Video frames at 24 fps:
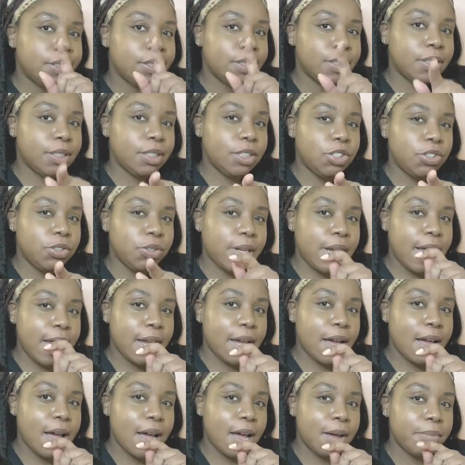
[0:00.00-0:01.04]
like,
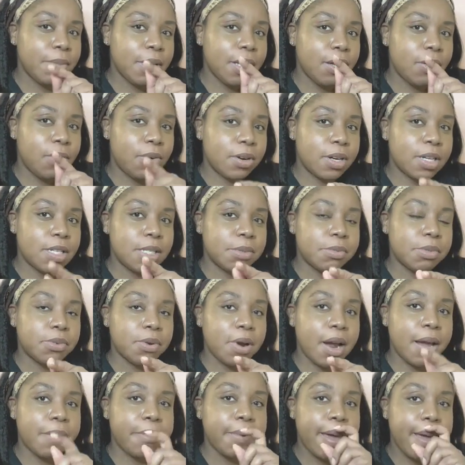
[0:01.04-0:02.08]
comment, or
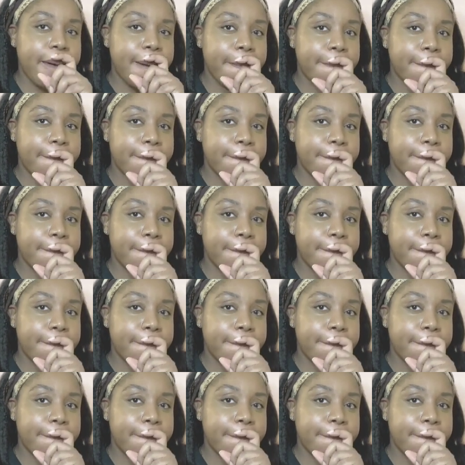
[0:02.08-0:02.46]
subscribe yet?